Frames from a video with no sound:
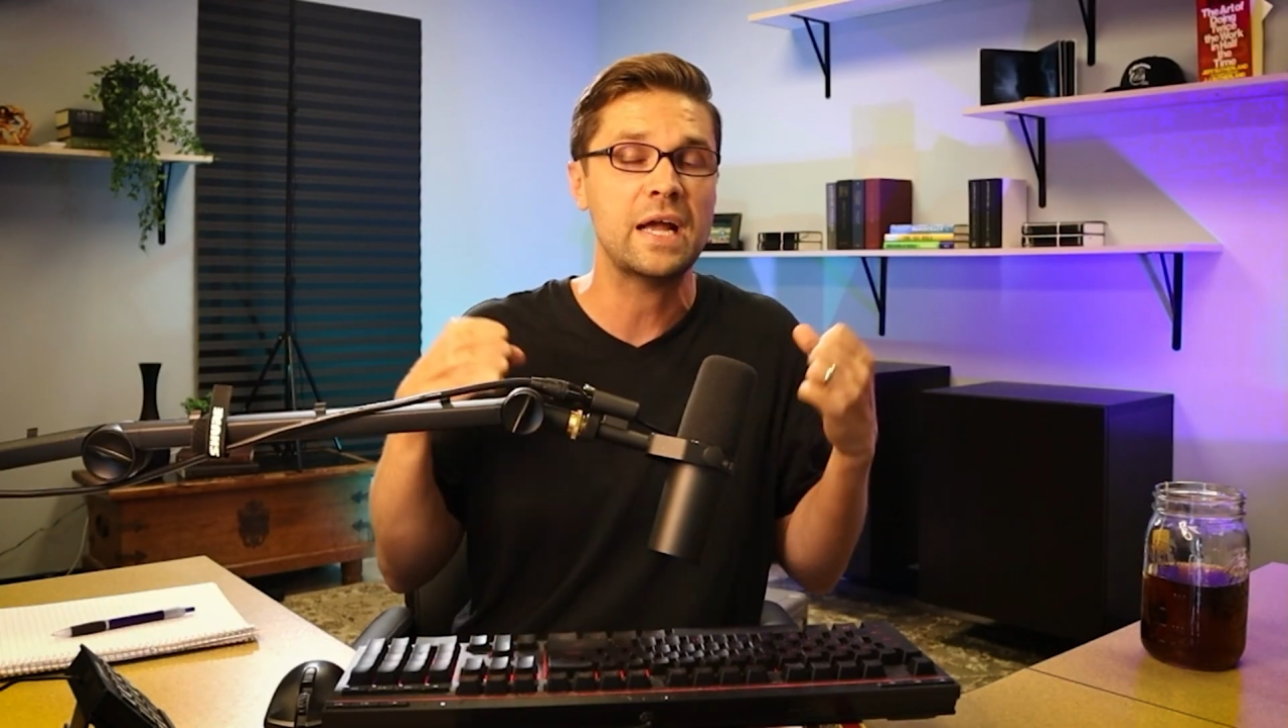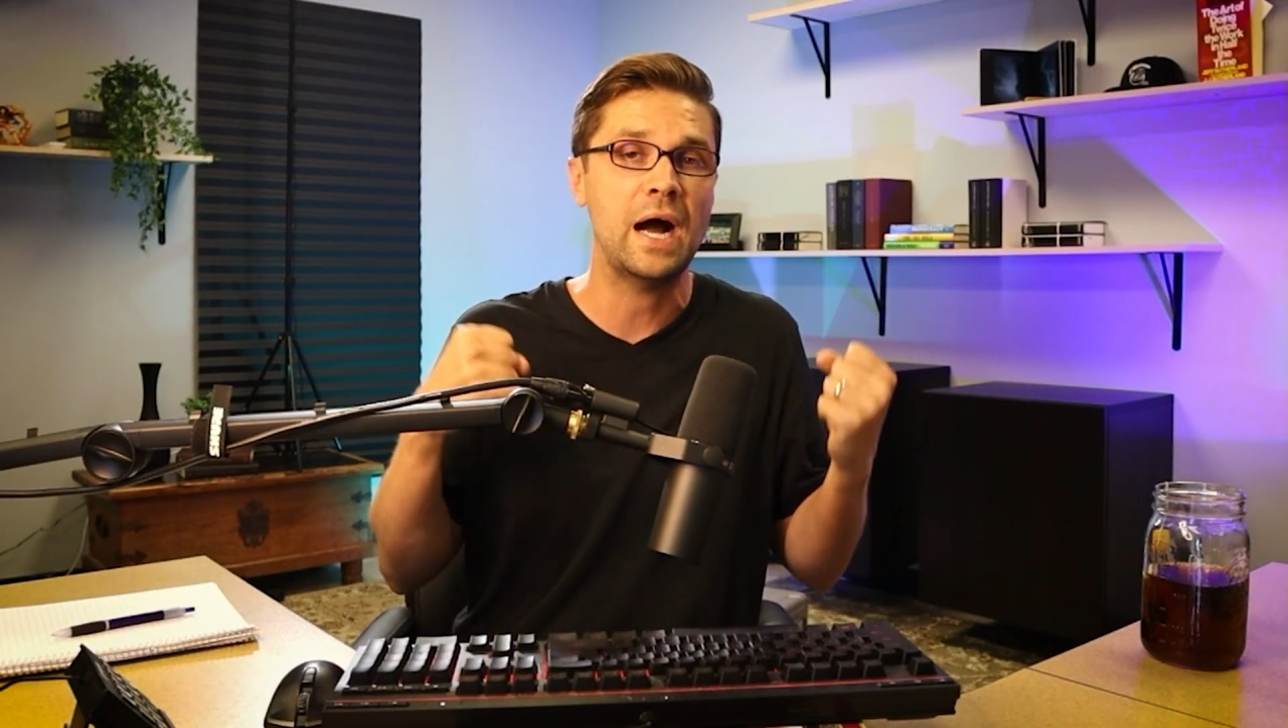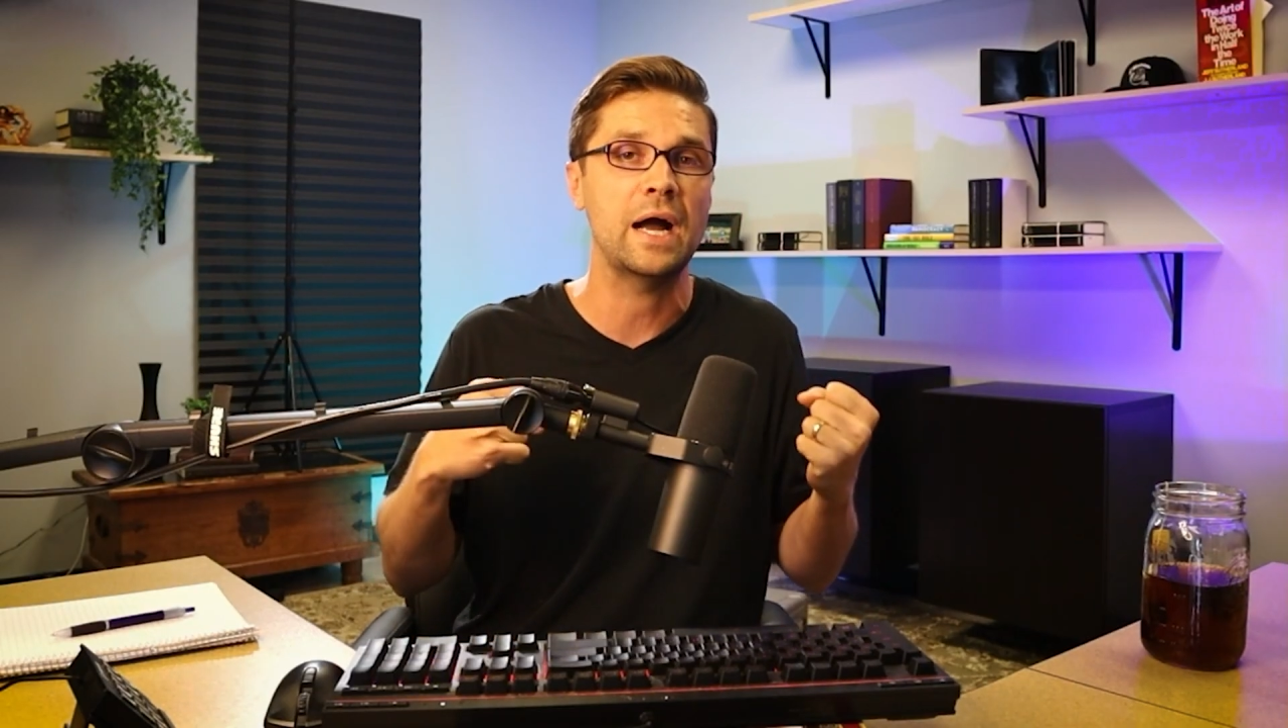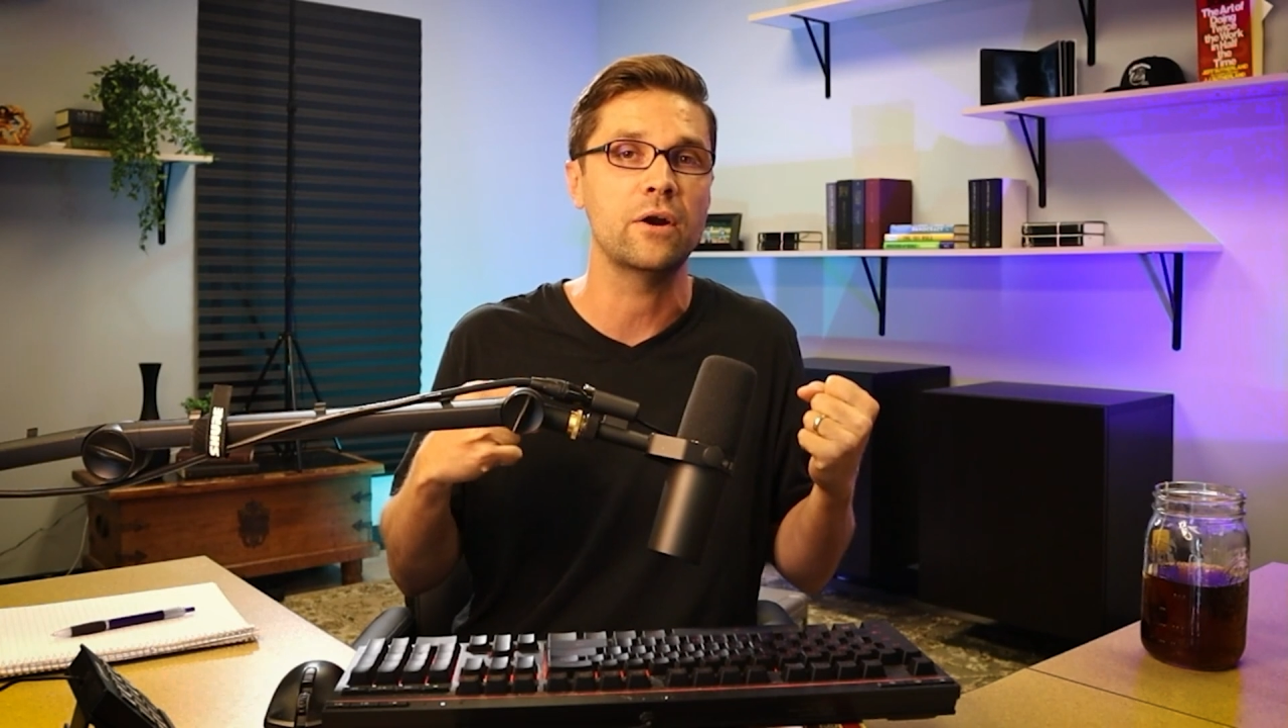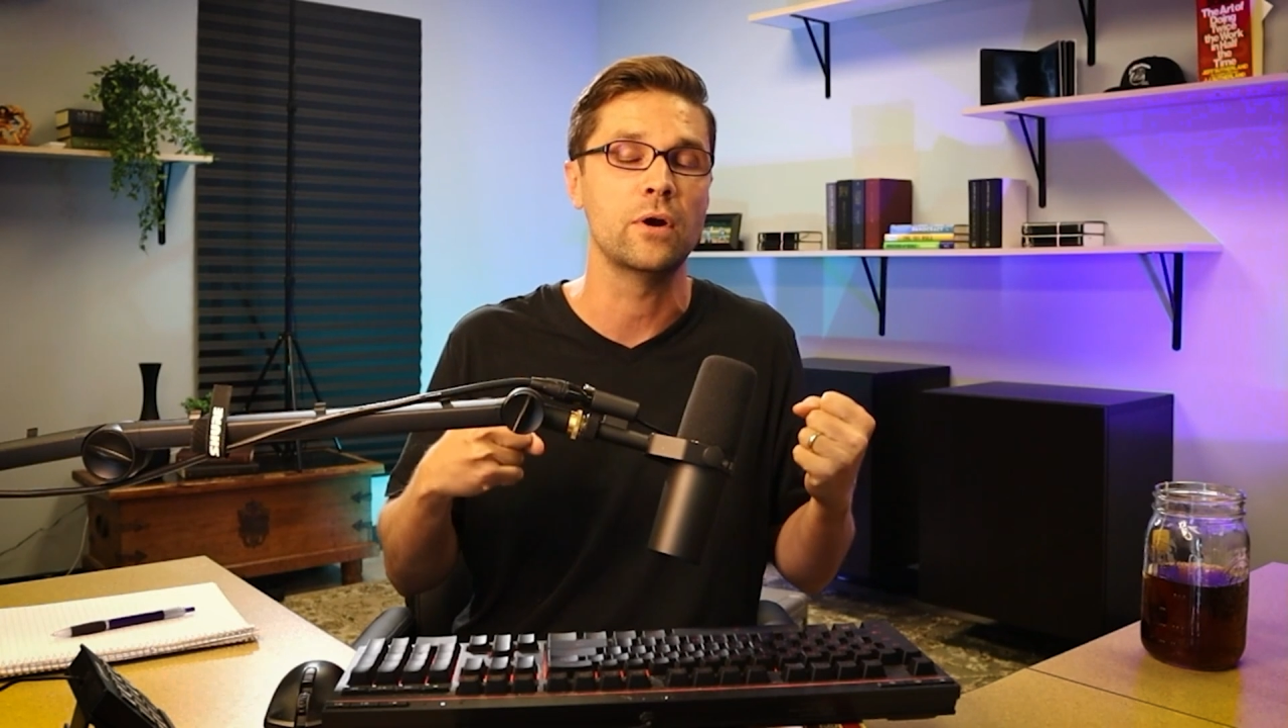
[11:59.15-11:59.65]

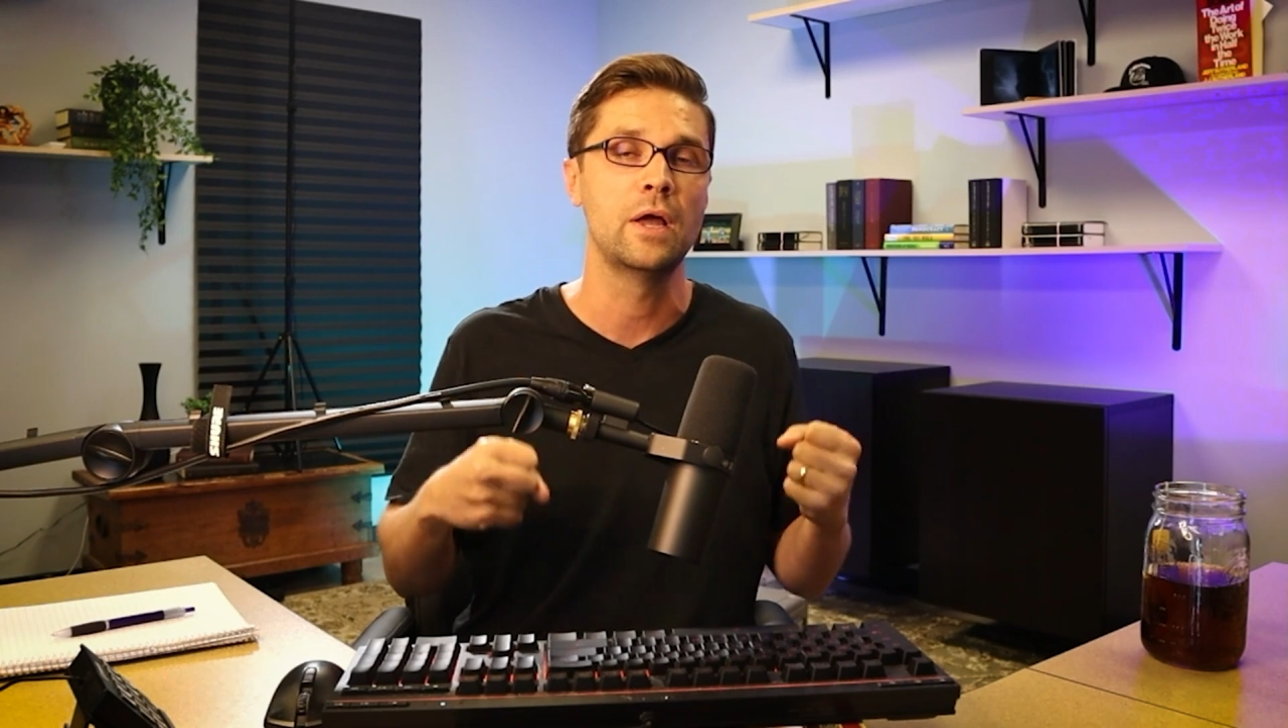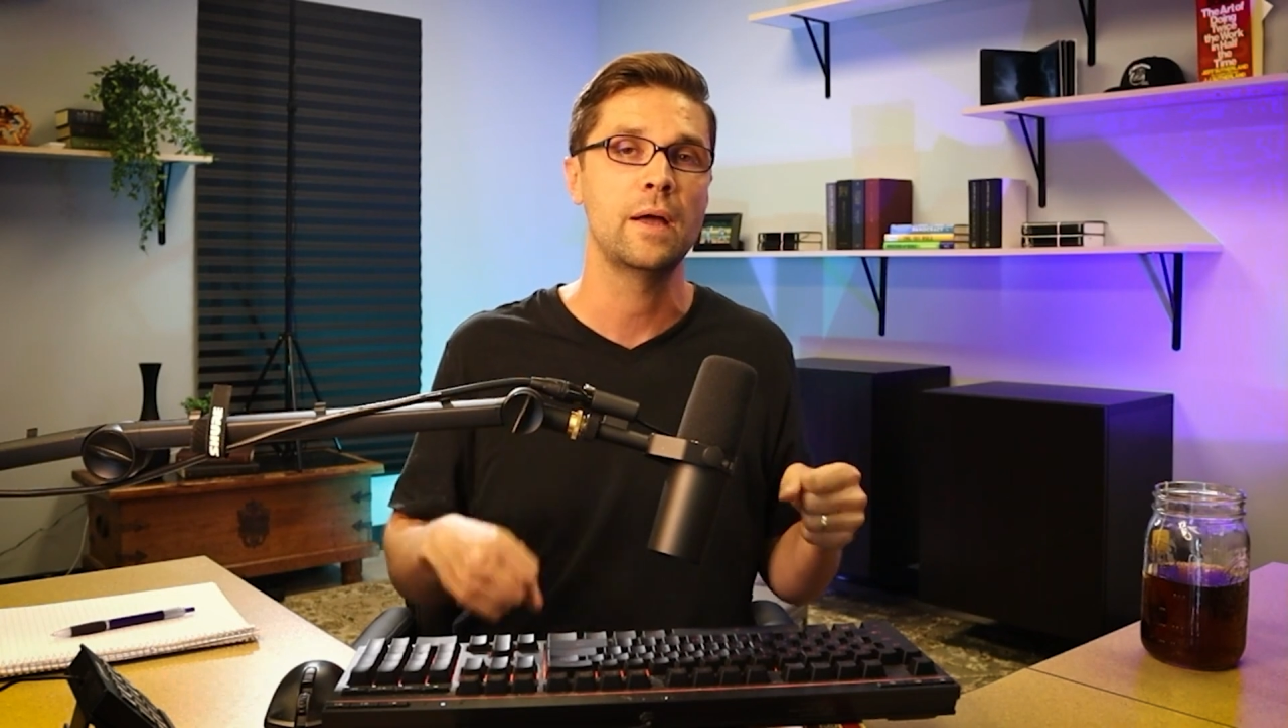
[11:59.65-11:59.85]
higher.